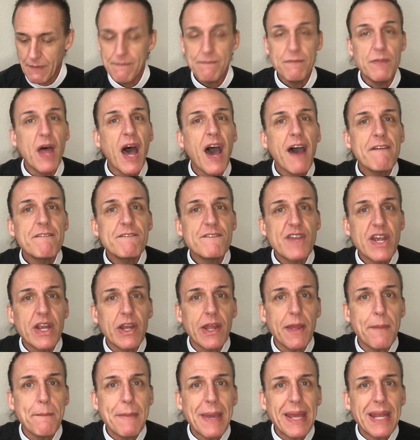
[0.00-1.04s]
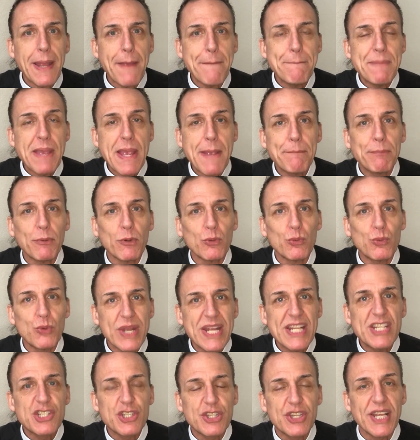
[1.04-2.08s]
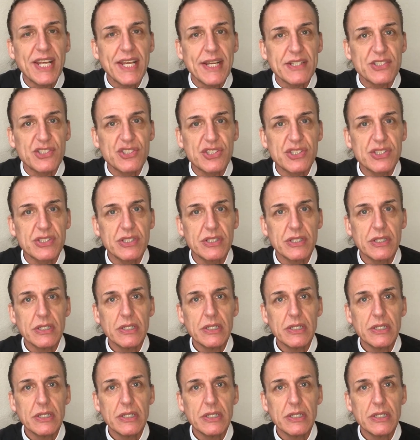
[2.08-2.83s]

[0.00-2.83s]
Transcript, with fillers: Not very many people reach this.